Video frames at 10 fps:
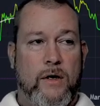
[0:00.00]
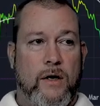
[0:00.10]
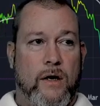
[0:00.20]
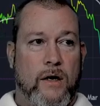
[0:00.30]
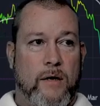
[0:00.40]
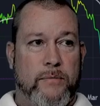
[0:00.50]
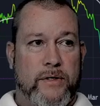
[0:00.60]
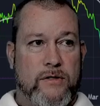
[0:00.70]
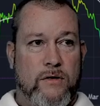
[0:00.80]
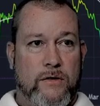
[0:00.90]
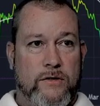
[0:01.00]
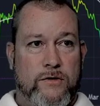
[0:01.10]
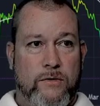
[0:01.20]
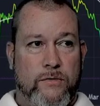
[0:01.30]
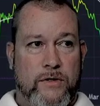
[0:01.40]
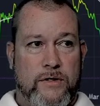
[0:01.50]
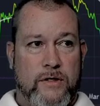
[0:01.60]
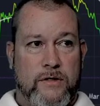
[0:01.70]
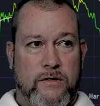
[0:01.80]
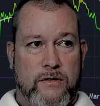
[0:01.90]
But as long as
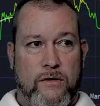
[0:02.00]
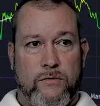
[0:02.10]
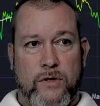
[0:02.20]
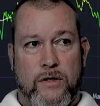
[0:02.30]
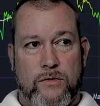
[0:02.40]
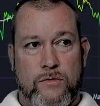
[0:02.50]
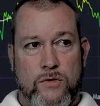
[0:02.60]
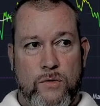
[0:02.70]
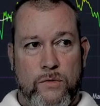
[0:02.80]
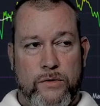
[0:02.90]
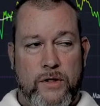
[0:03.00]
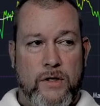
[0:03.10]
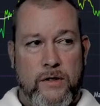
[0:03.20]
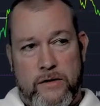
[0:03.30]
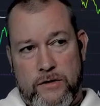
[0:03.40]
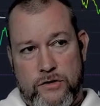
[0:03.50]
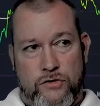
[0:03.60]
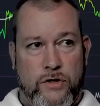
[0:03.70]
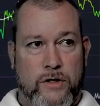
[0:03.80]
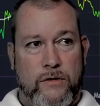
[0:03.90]
236s and 382s hold, this
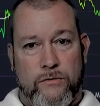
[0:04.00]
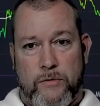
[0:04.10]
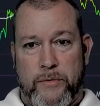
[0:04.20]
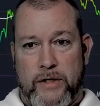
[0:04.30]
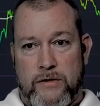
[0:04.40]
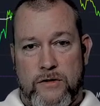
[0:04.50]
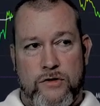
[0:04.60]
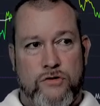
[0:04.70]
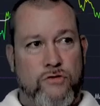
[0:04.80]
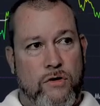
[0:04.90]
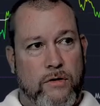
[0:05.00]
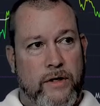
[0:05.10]
trend remains strong